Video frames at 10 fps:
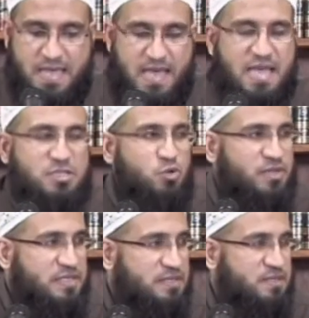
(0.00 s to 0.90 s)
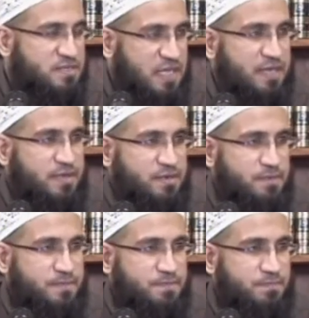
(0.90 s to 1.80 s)
And so this is the second
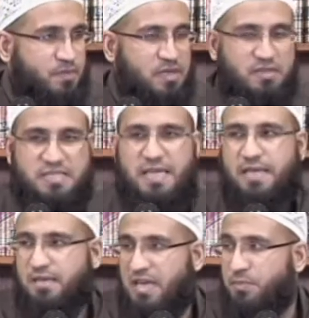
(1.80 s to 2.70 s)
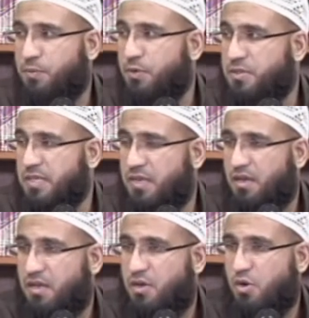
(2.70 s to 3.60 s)
type of person
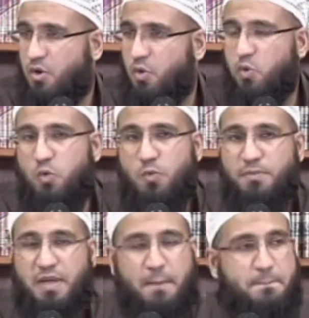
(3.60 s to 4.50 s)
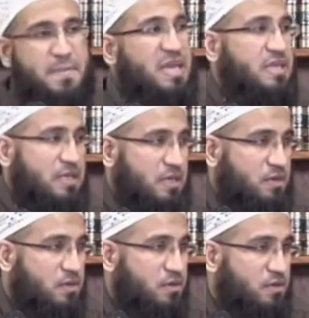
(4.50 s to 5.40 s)
whom many
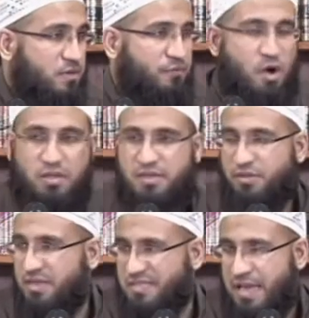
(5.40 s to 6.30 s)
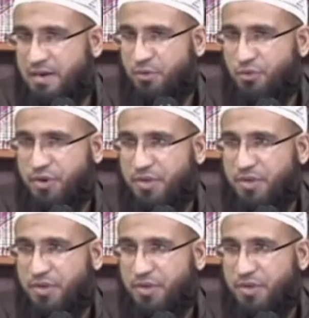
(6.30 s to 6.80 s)
fall into this category.